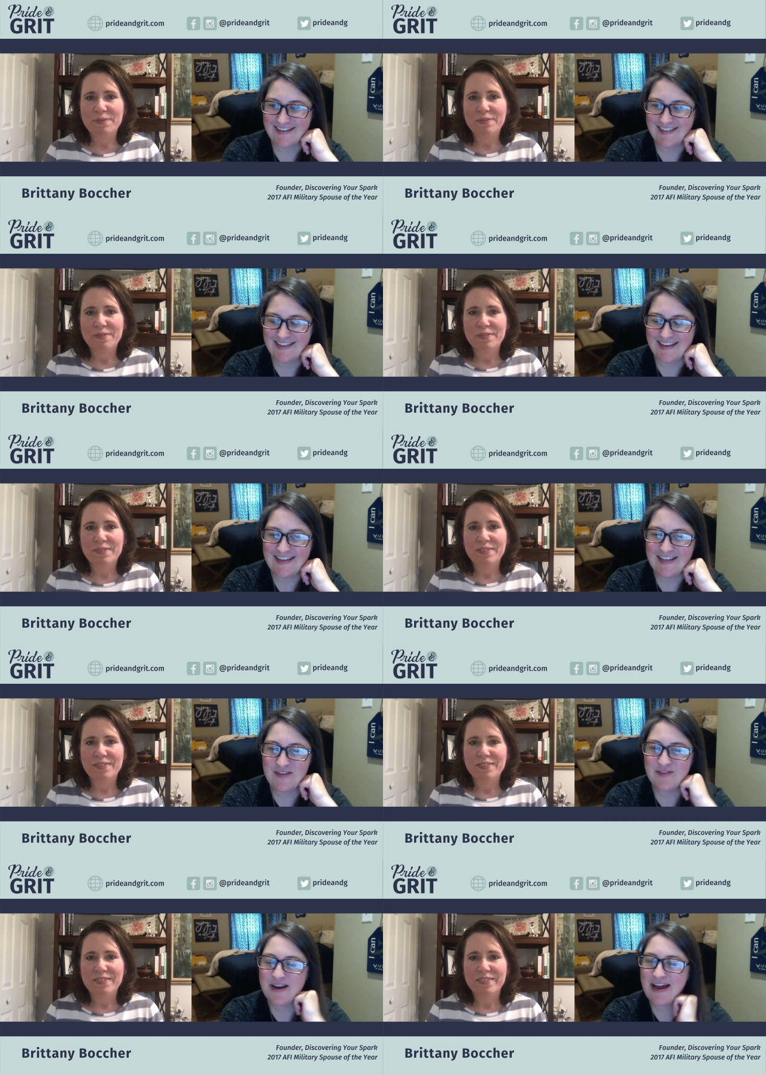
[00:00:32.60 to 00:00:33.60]
Speaker 1: Thank you
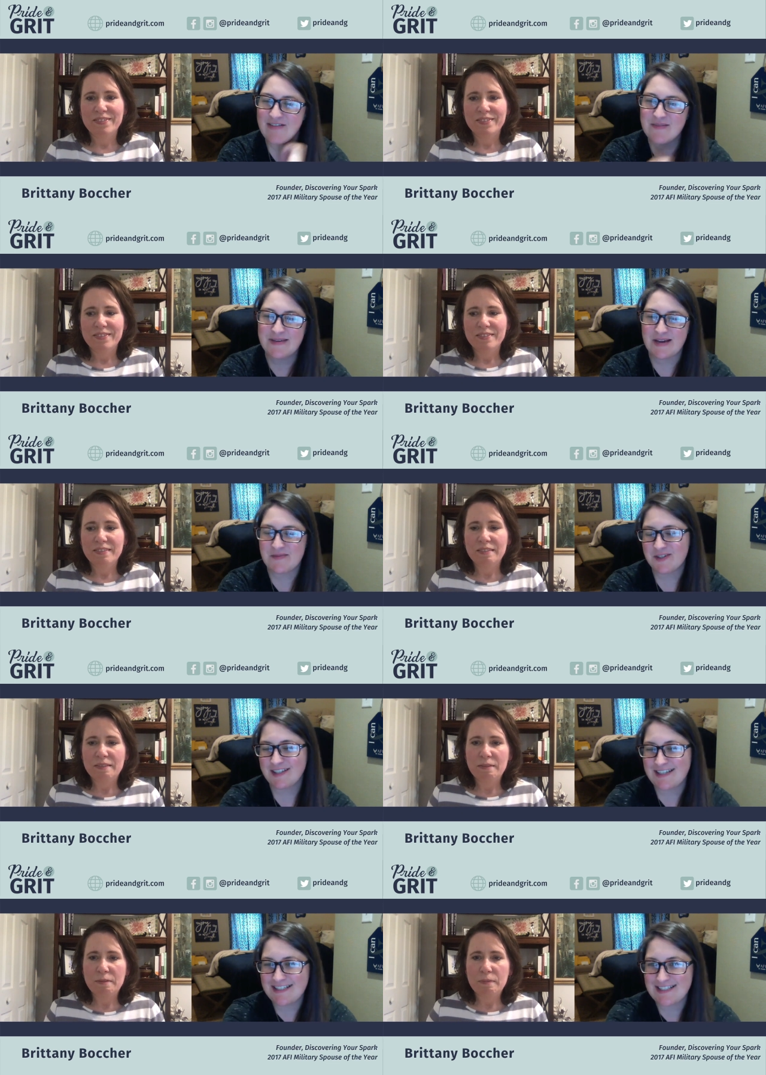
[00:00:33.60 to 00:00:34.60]
for having me. I'm
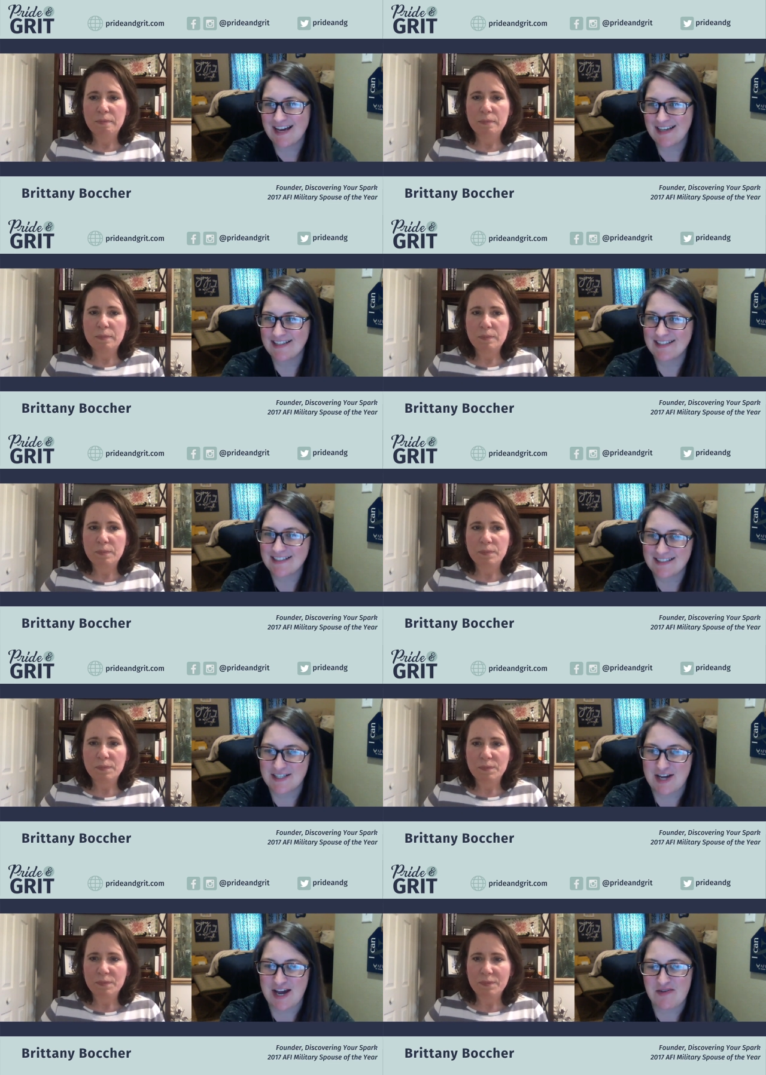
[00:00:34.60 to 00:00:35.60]
really excited to get to
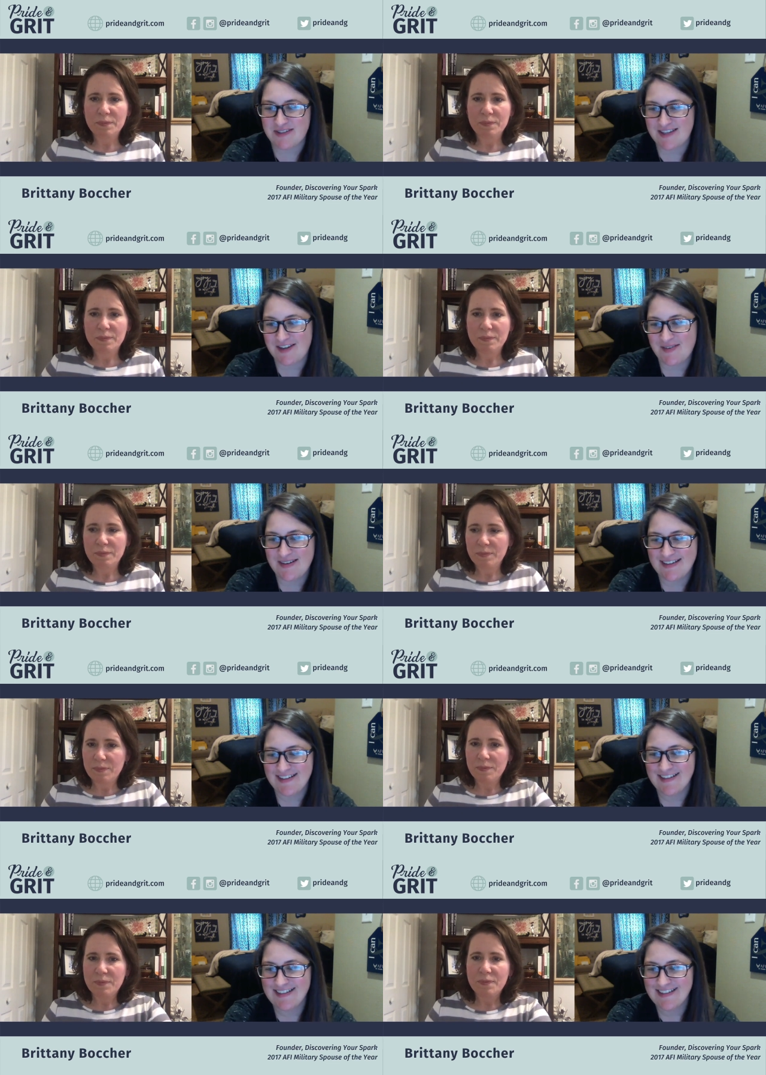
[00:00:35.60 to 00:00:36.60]
chat with you.
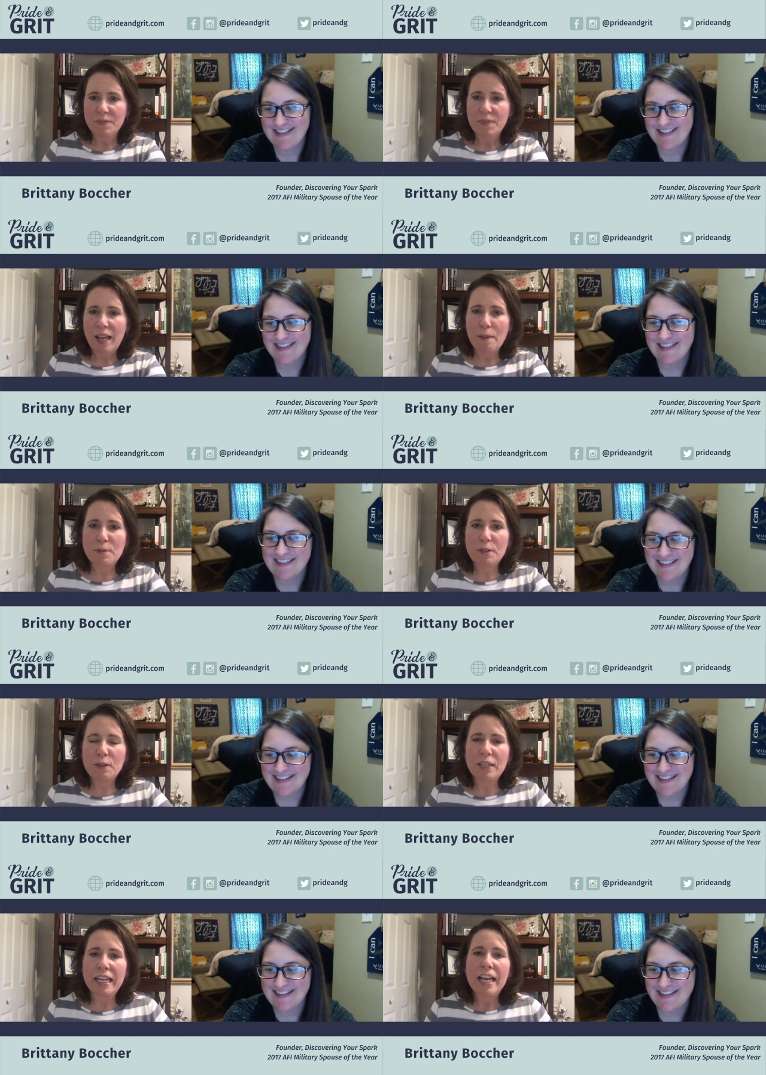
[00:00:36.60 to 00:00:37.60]

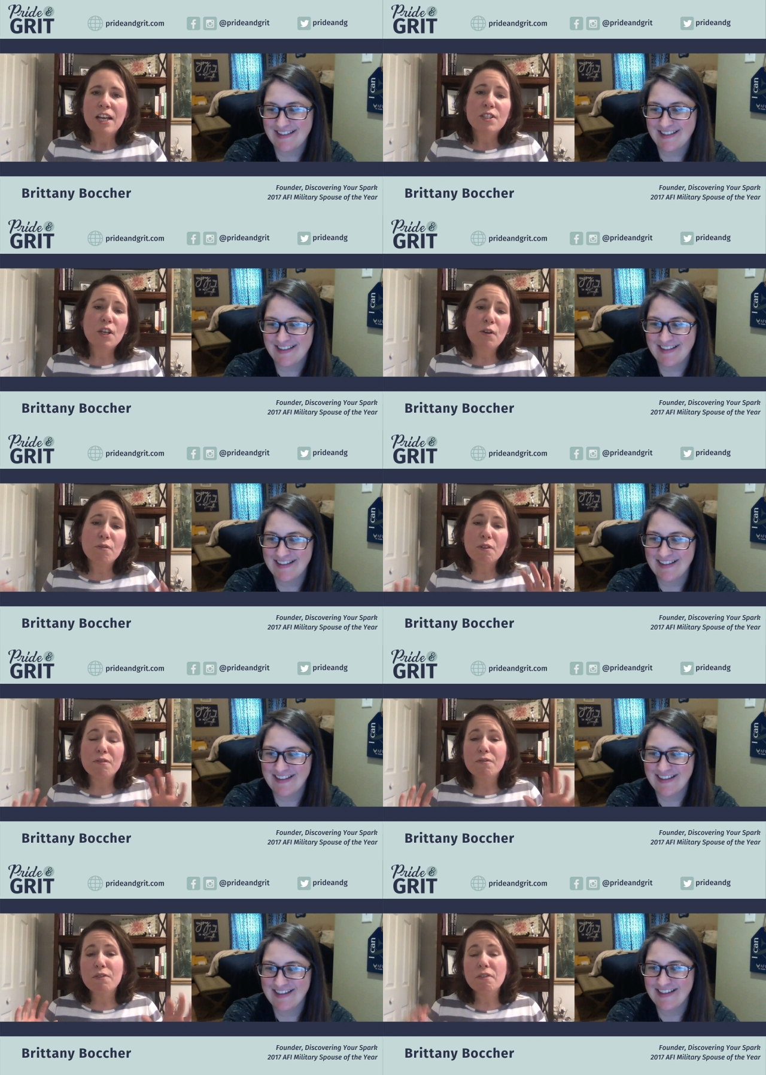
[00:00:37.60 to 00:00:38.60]
Speaker 2: Absolutely. So
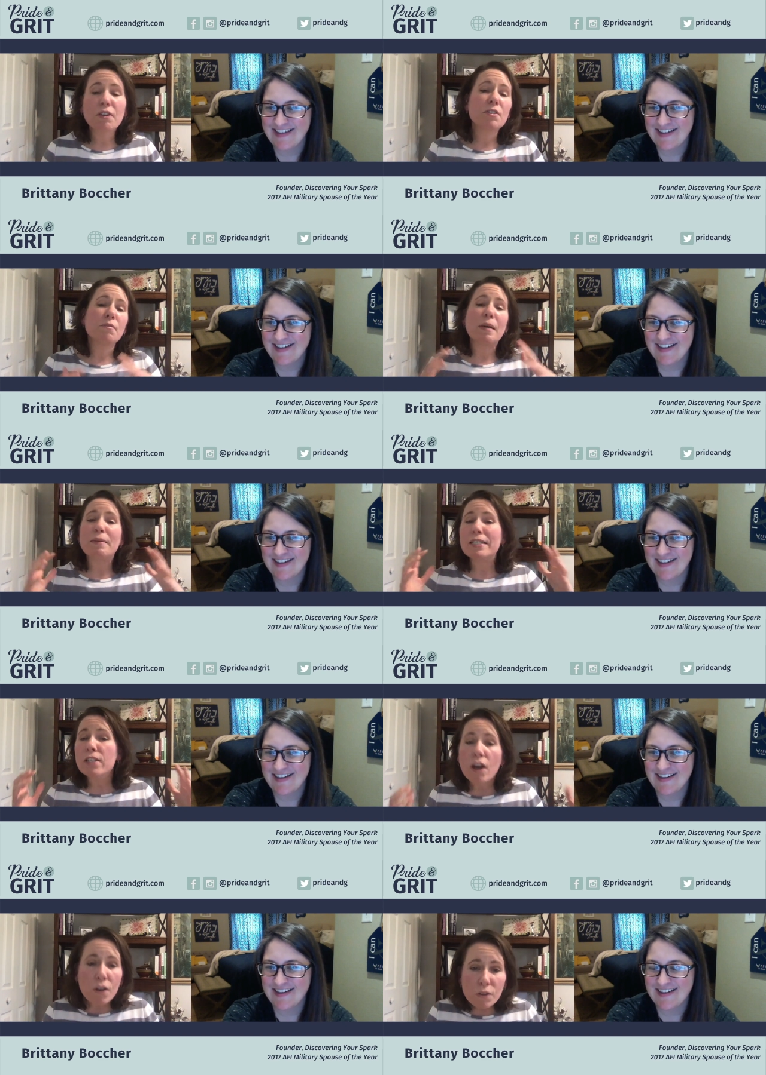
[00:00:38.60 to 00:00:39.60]
for folks who maybe
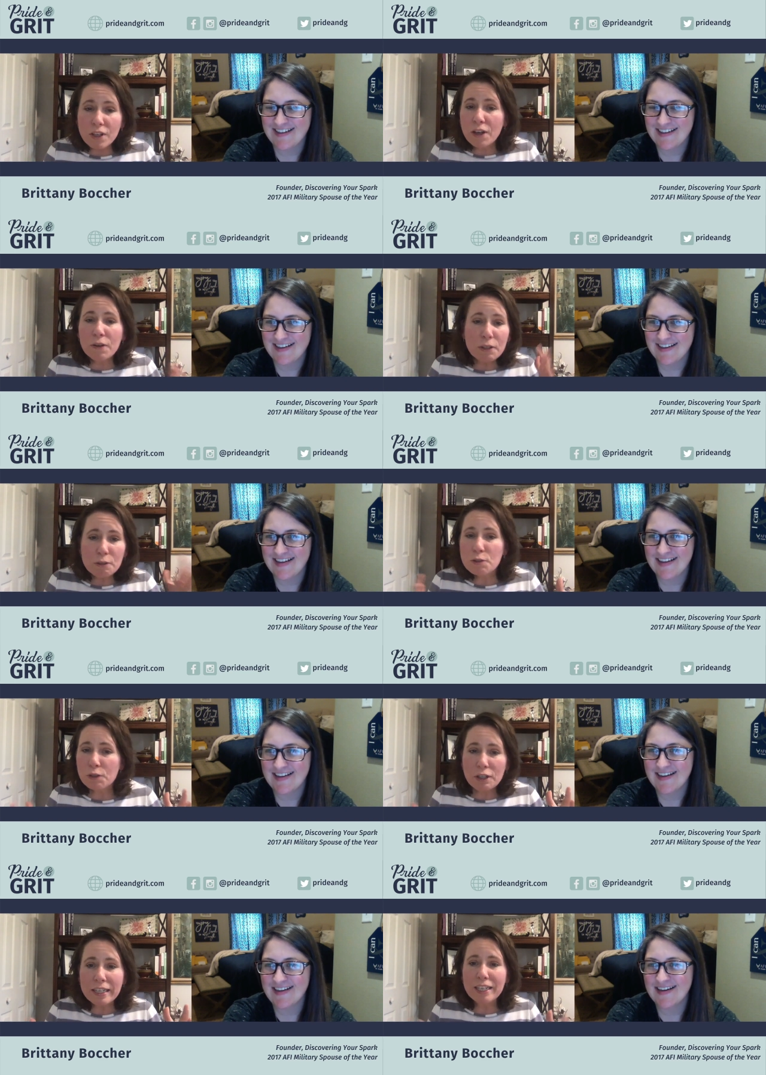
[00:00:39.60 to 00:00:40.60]
don't know your
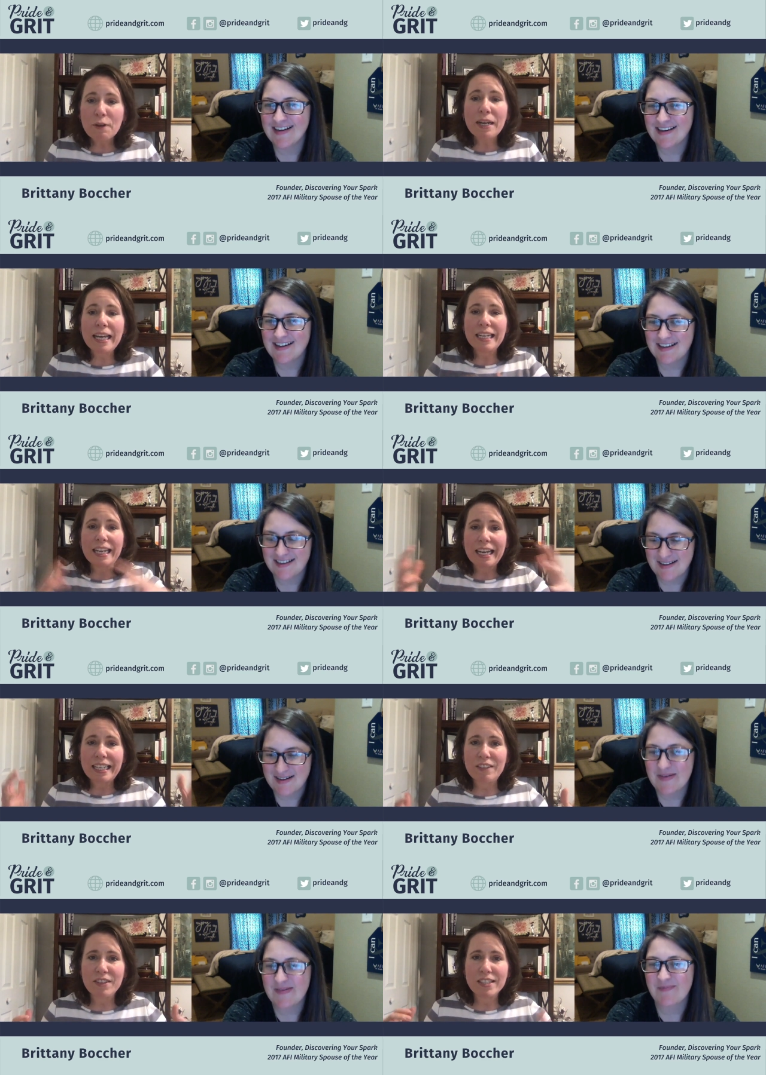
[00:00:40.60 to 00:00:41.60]
story, go ahead and
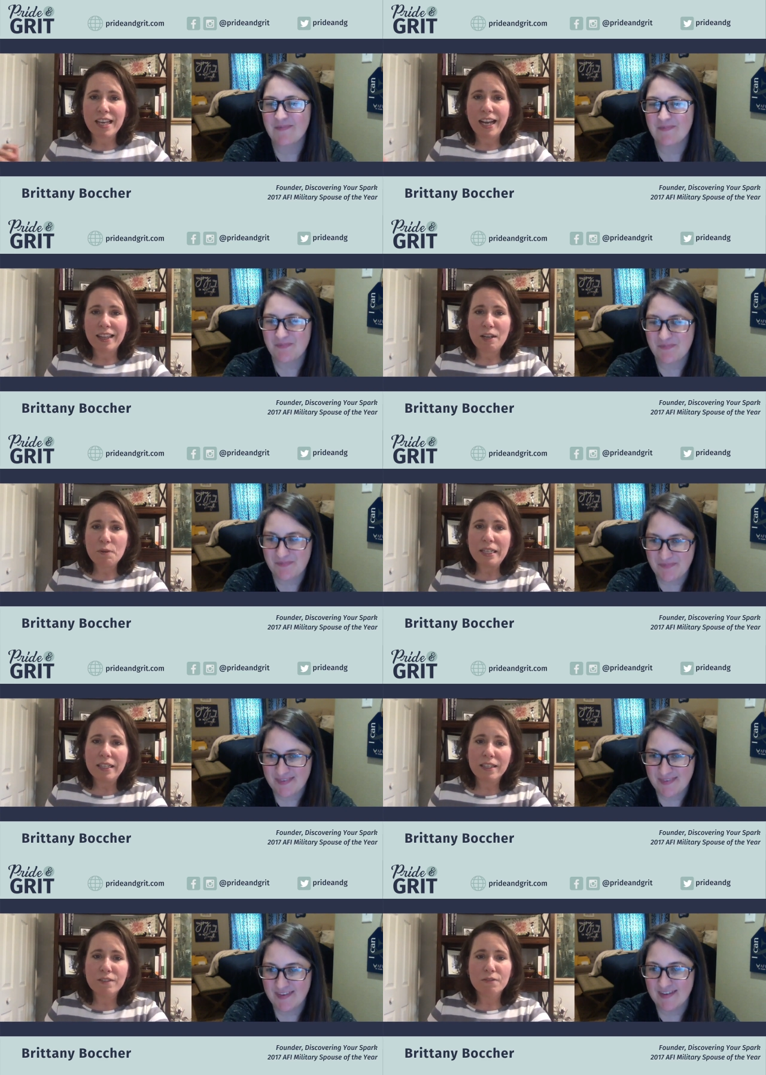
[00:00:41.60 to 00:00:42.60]
kind of give us the highlight
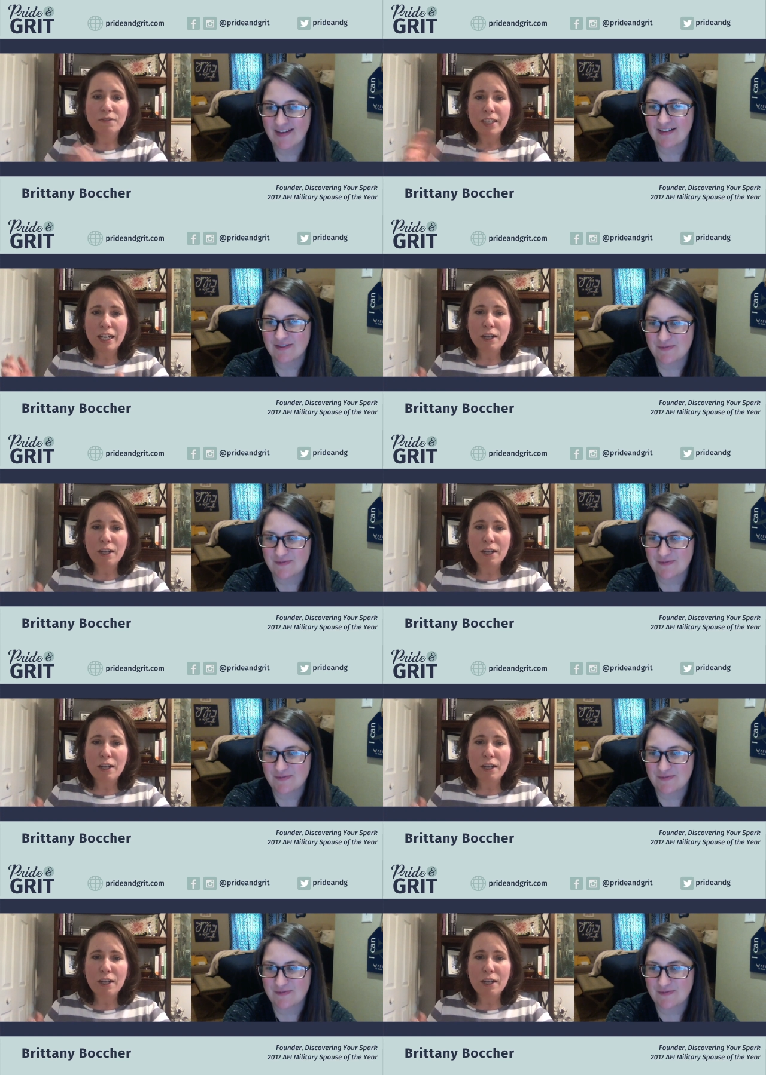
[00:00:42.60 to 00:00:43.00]
reel of, you